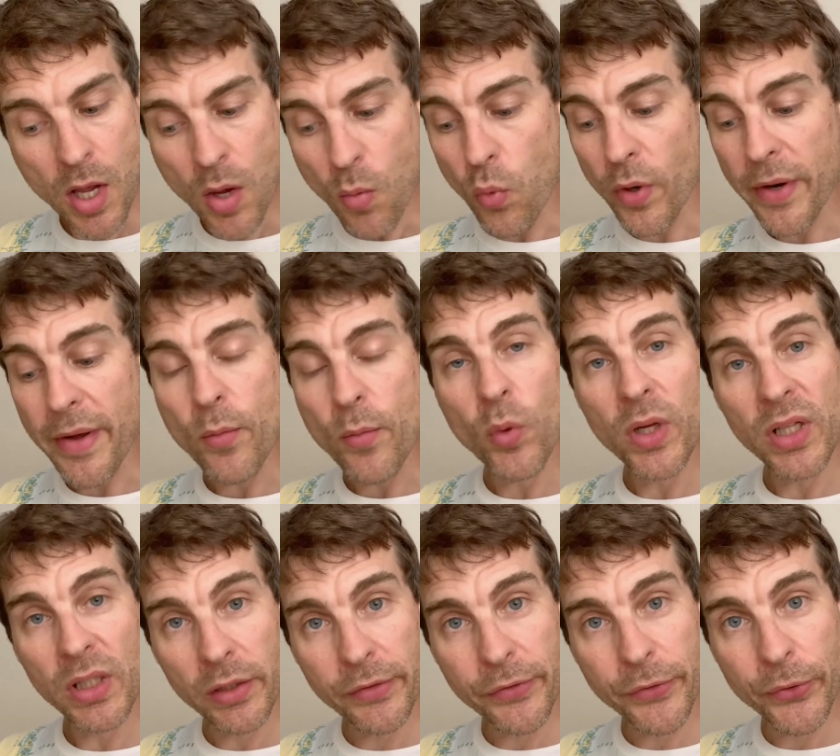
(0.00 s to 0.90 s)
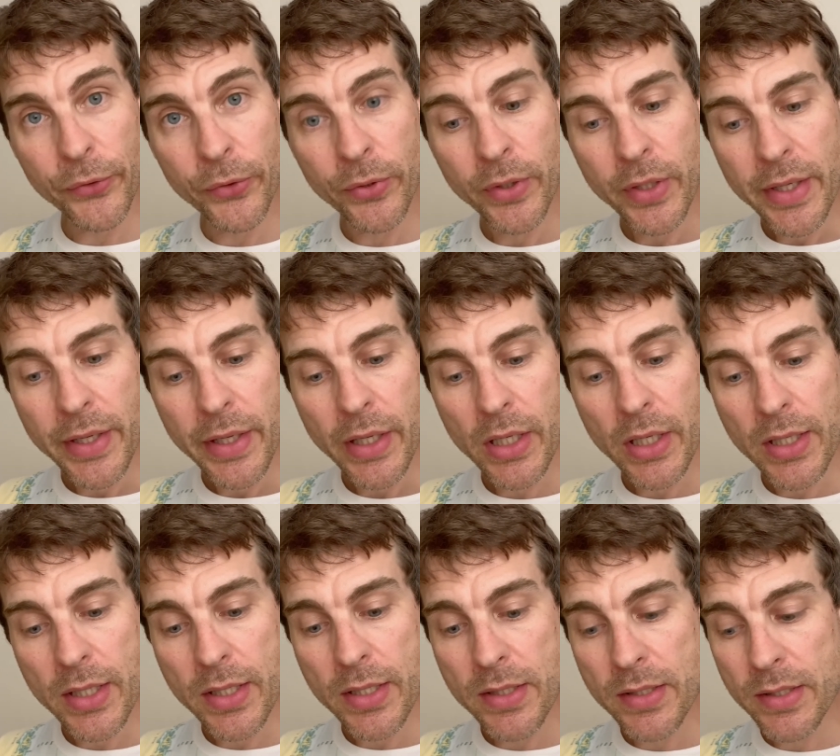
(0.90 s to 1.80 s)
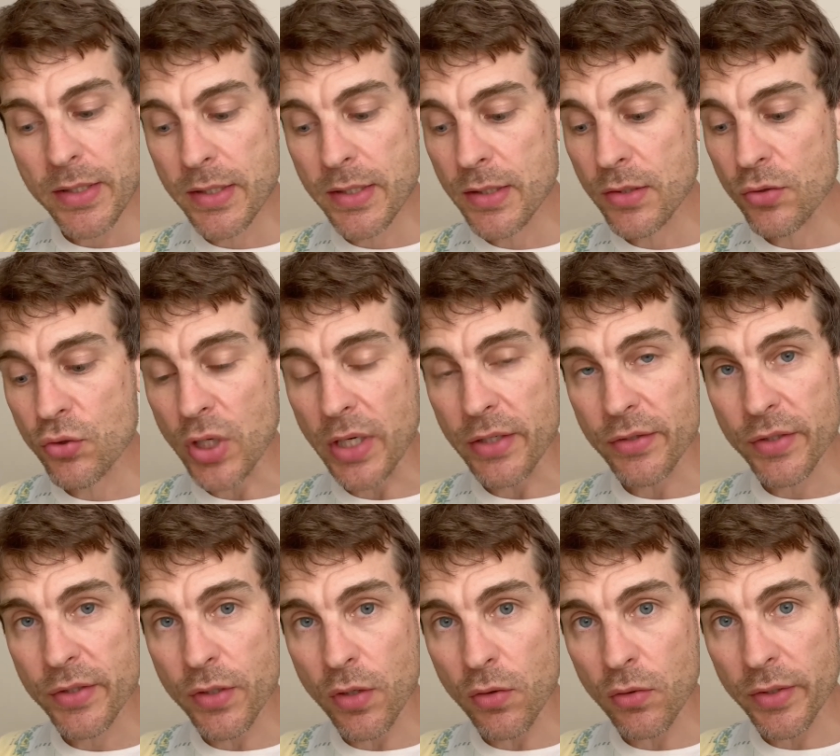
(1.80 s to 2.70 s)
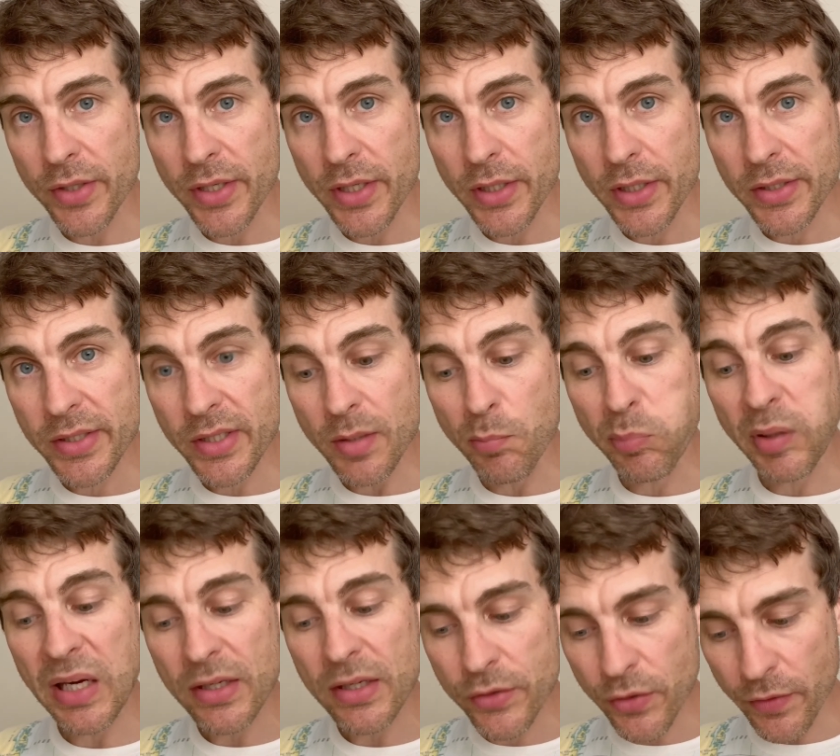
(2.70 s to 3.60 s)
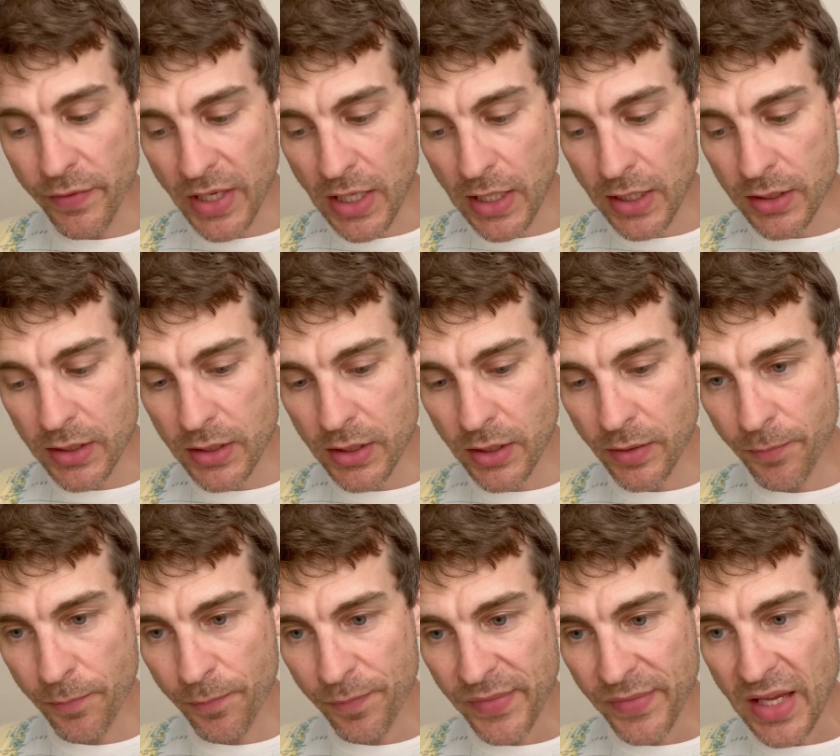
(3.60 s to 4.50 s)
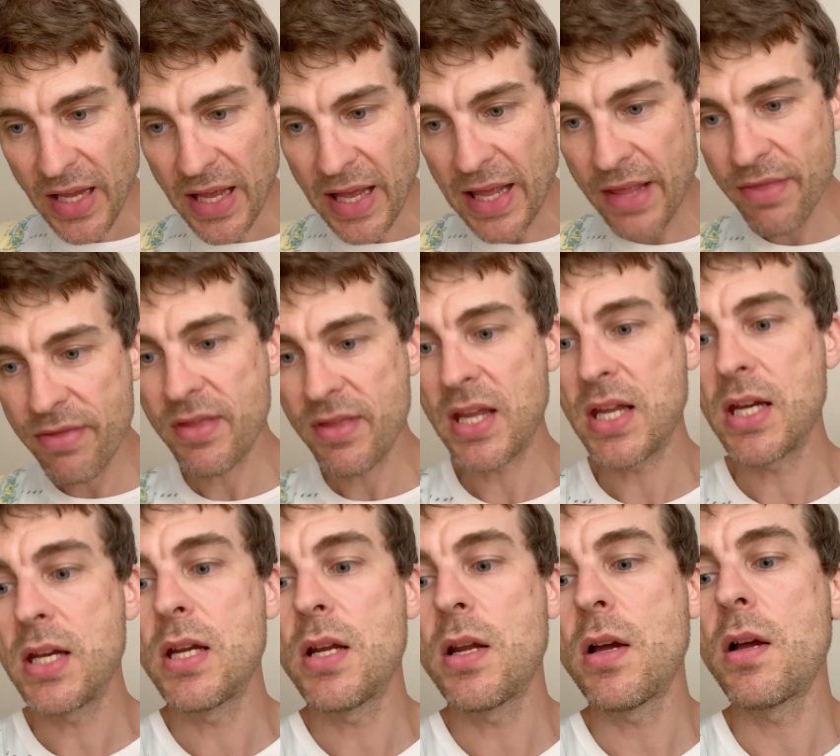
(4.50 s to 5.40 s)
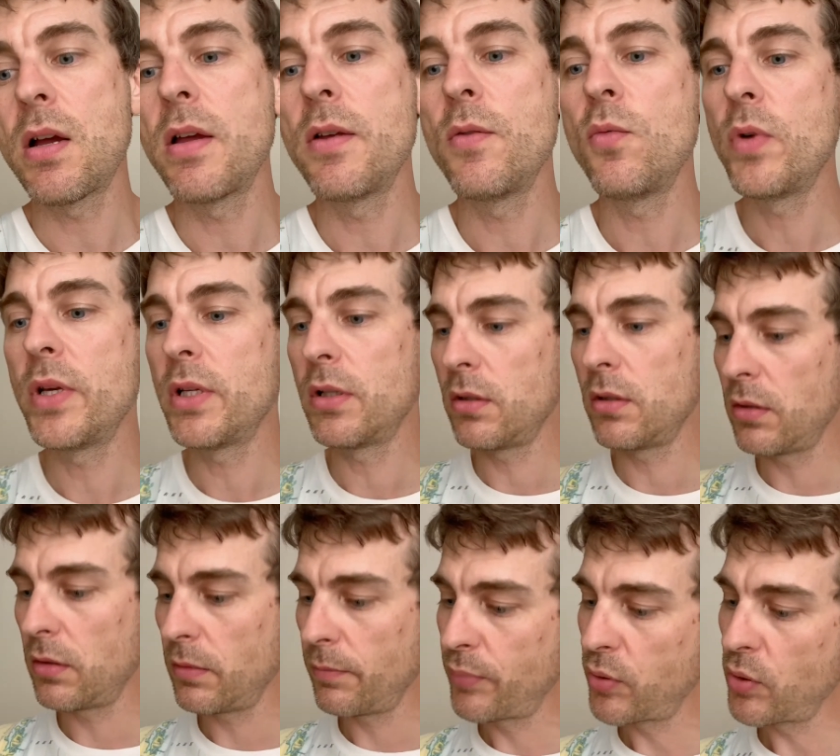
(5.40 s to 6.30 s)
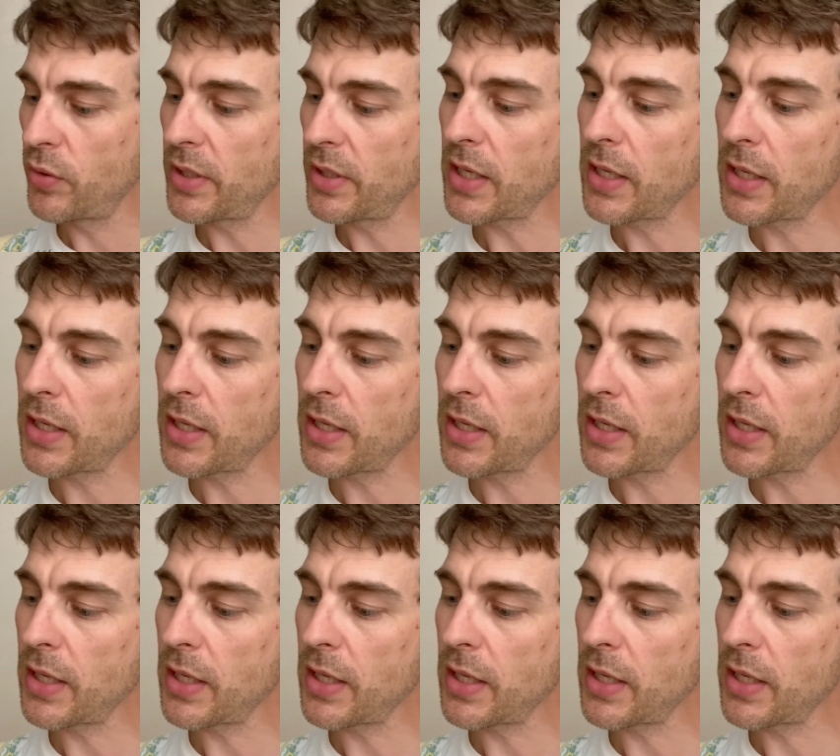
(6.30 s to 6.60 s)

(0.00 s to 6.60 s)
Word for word: What I will do is try to solder some plugs on the end and then I will put